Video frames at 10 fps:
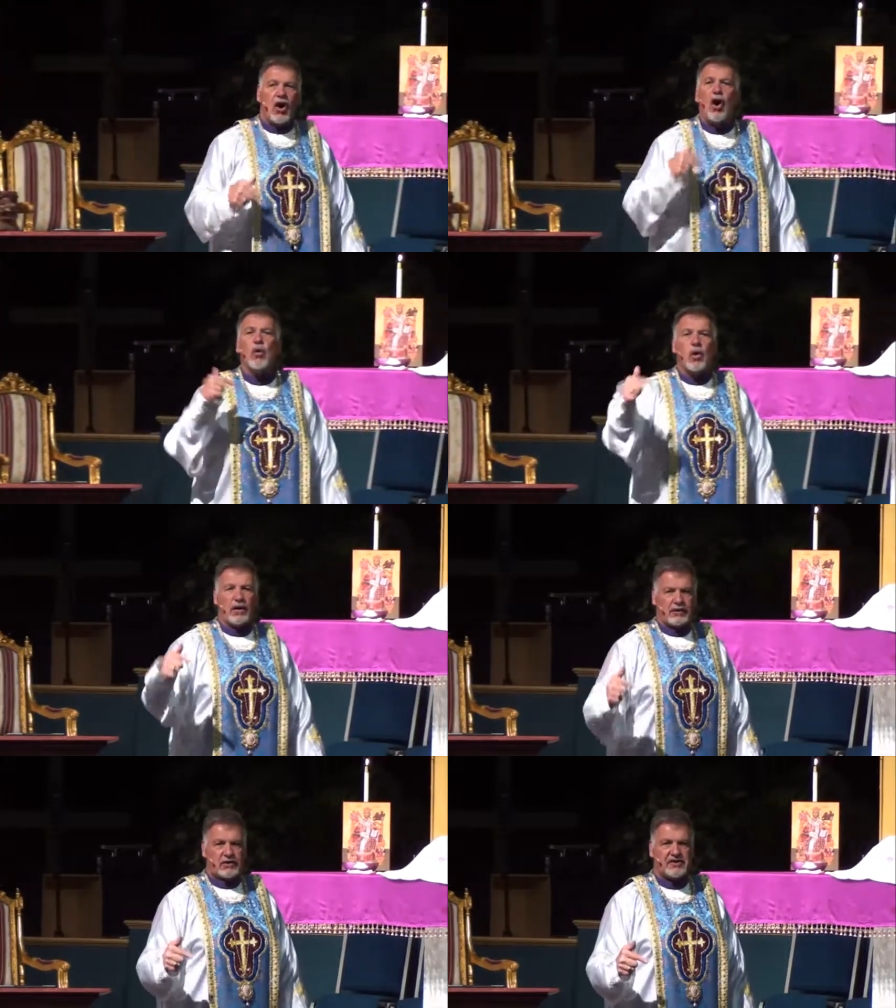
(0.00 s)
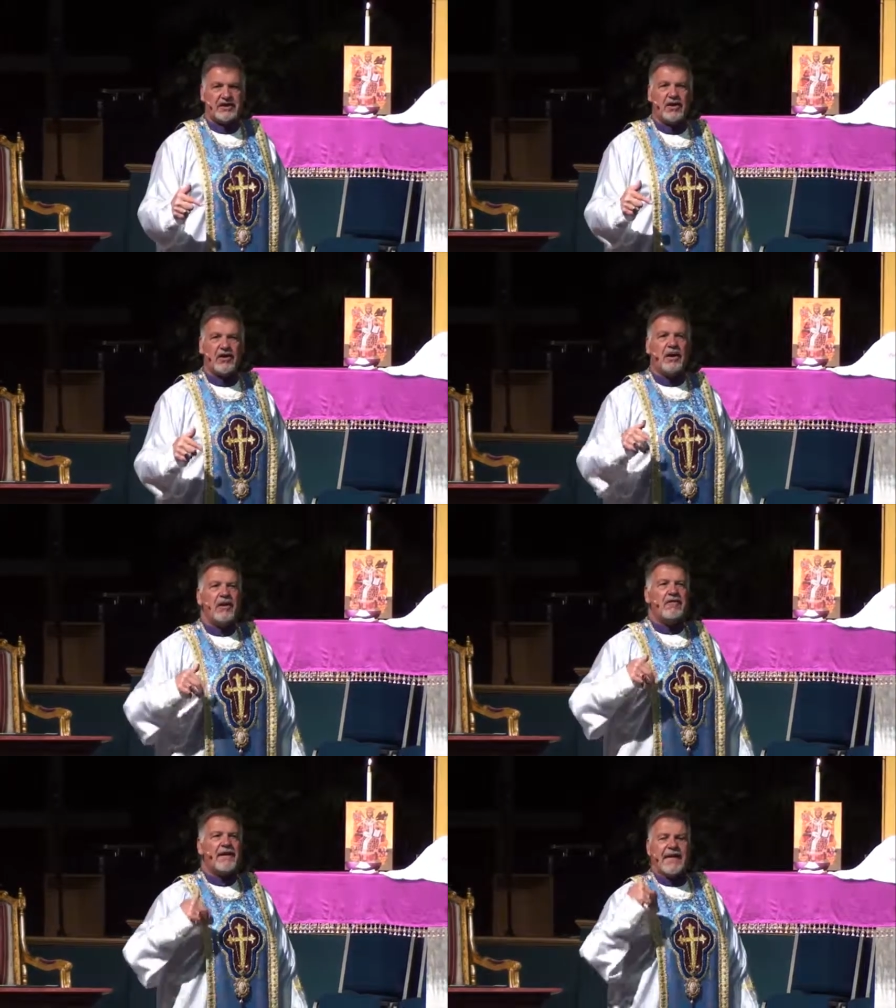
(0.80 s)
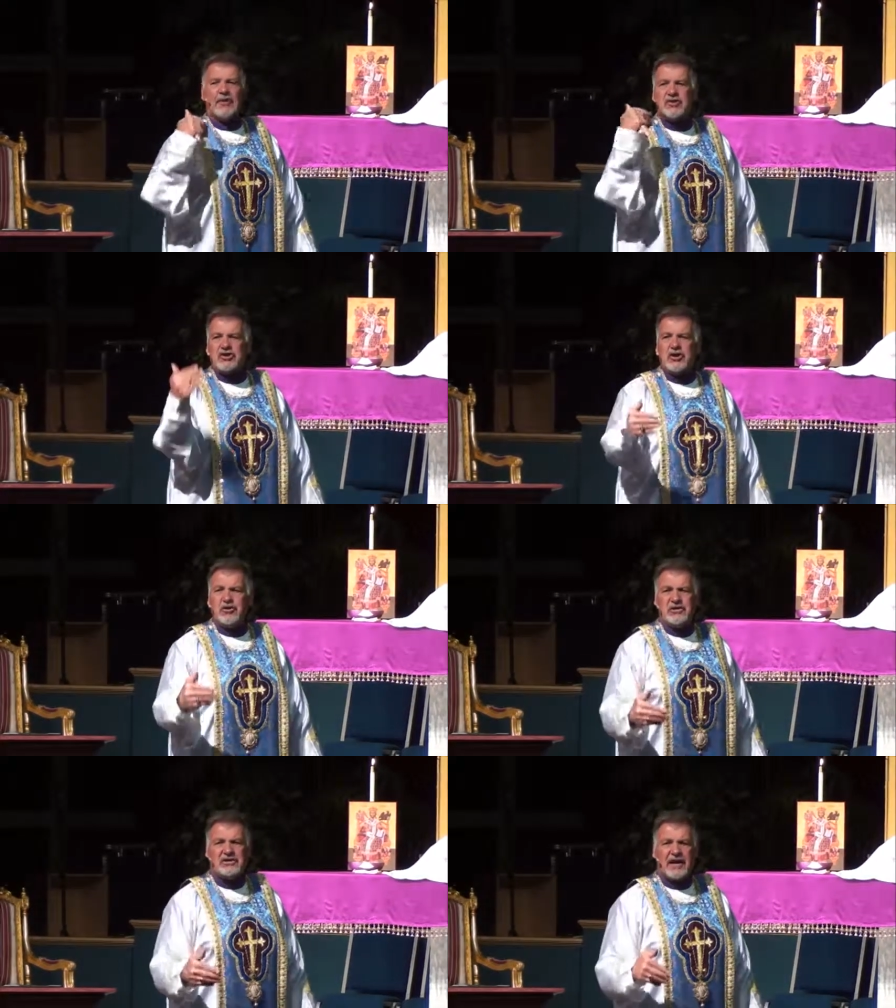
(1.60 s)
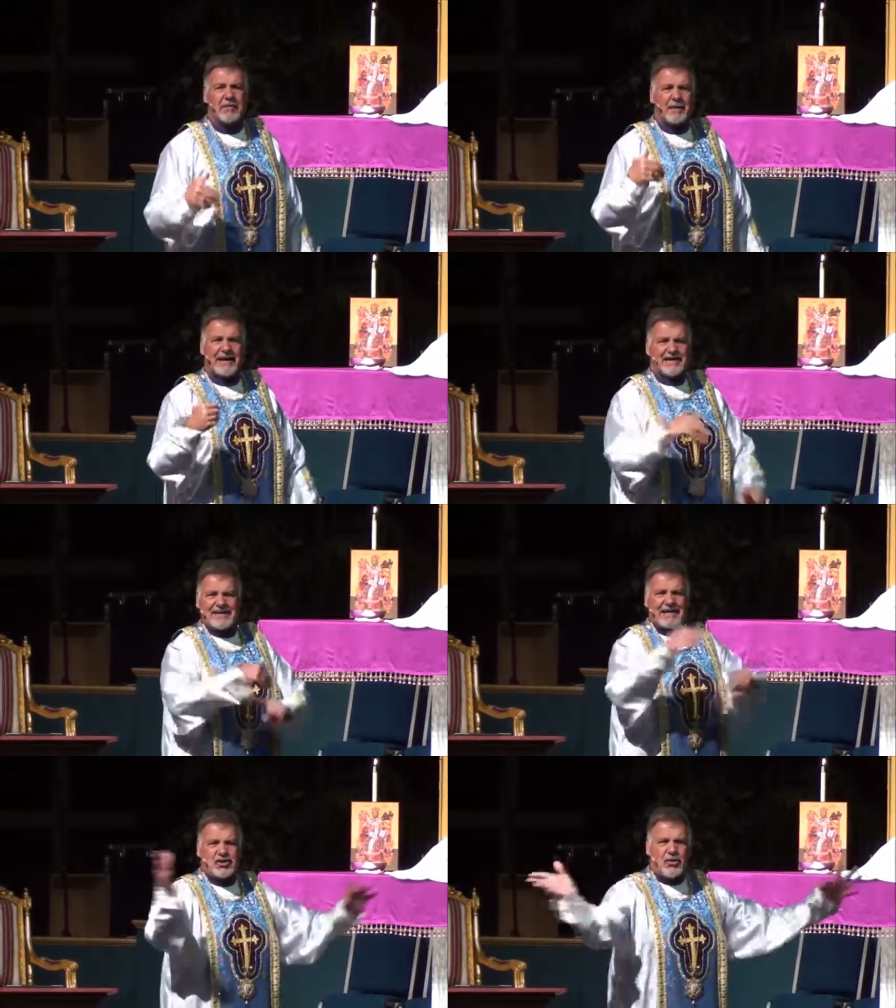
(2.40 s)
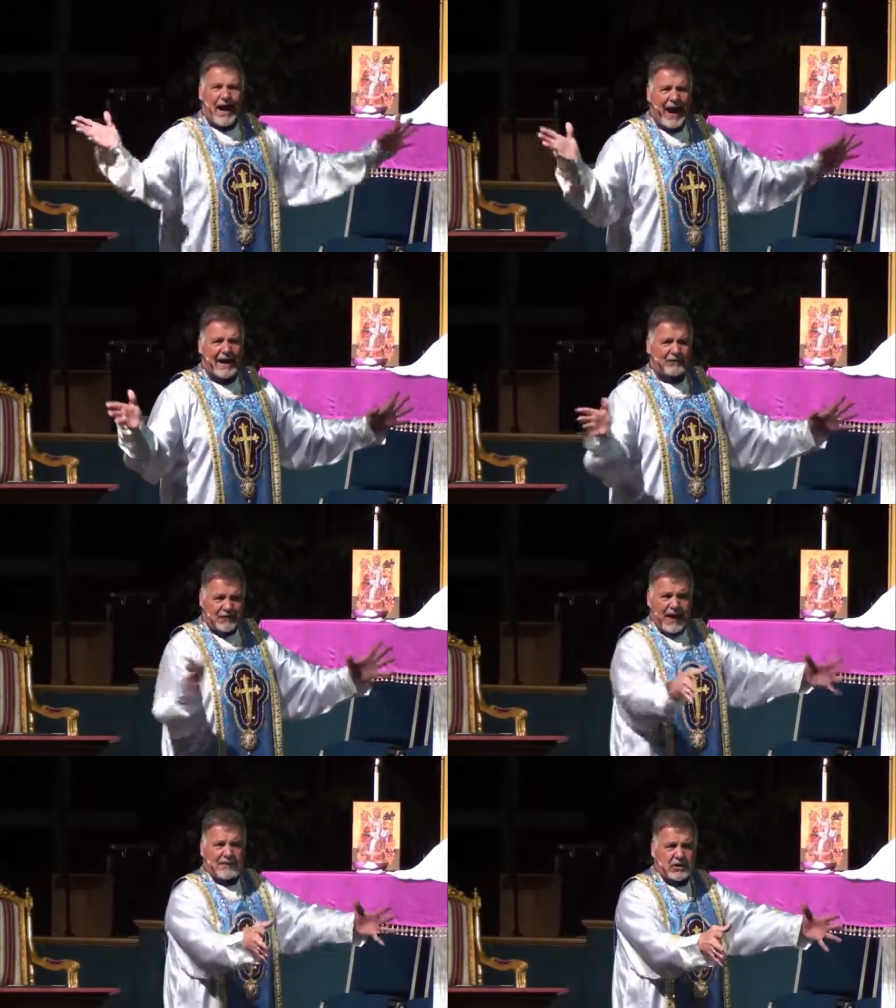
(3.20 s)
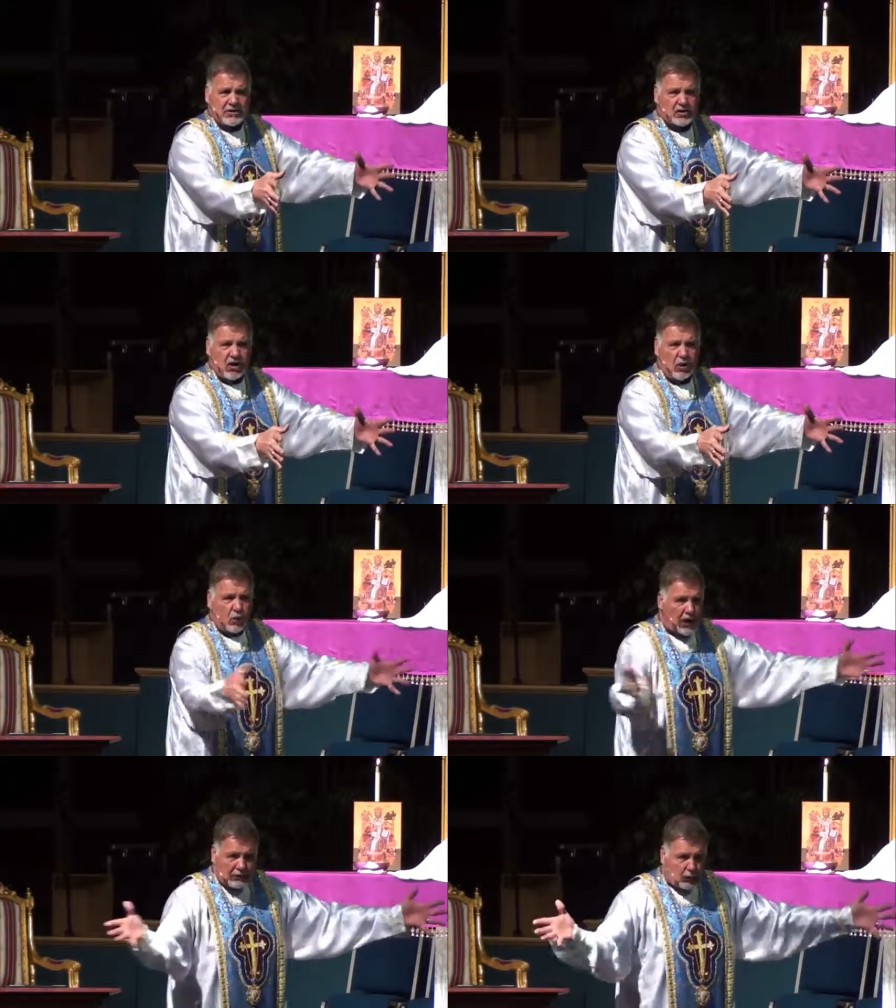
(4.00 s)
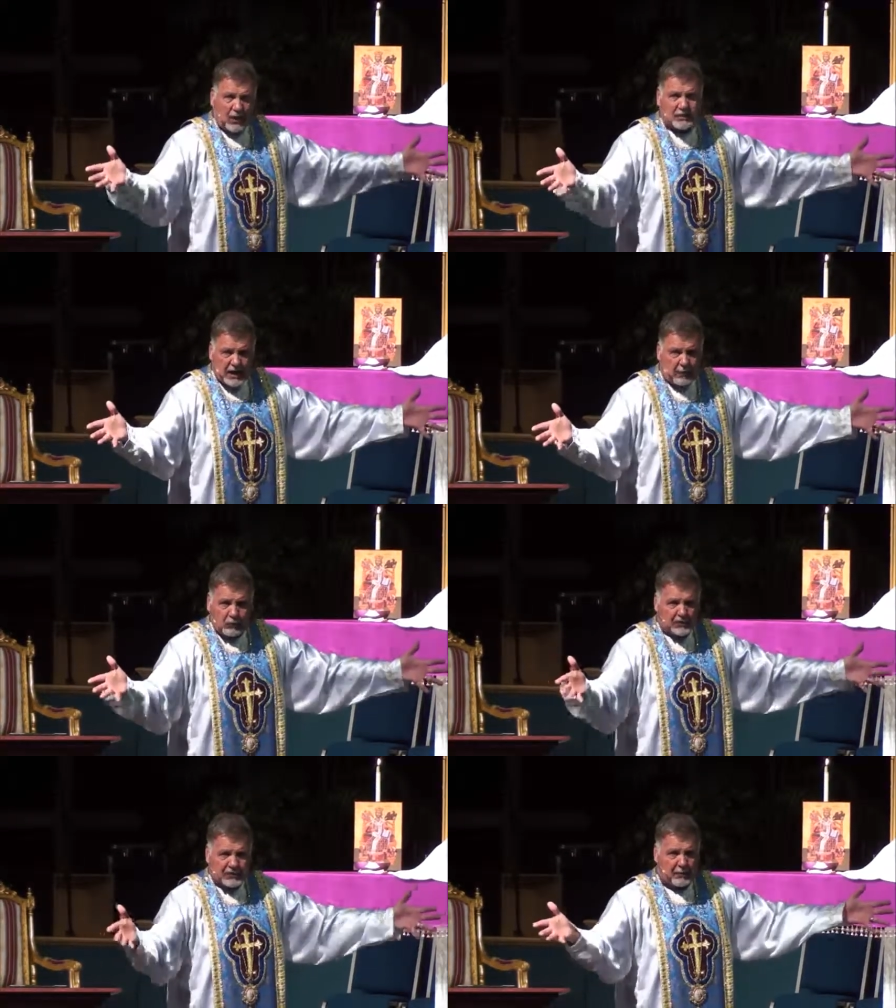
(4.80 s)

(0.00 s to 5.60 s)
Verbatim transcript: coworkers and your fellow students and everybody else that you had 5 years ago, what what's up what's